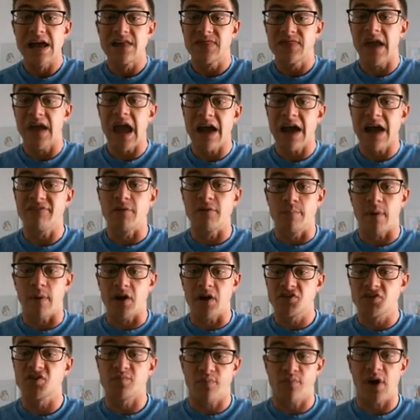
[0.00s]
They have a
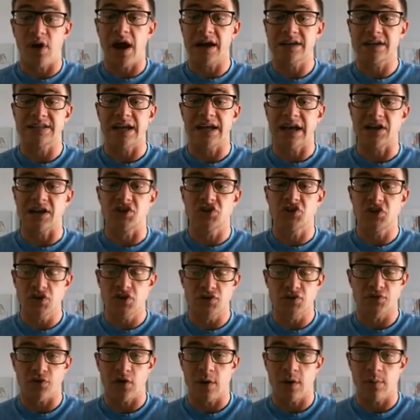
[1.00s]
bunch of products I can
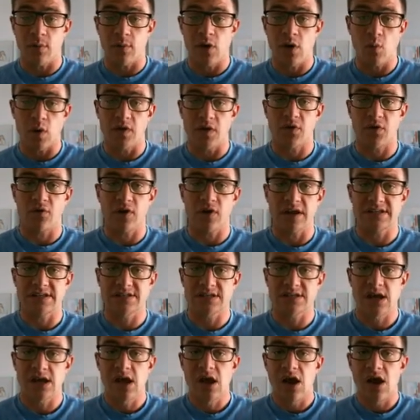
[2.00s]
choose from, whether
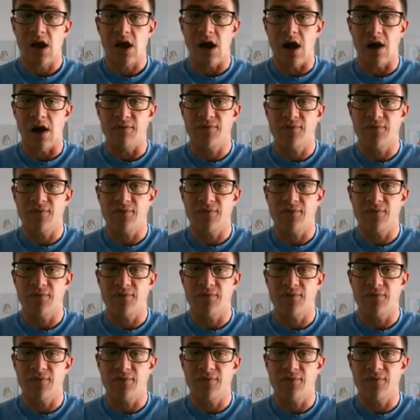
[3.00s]
it's a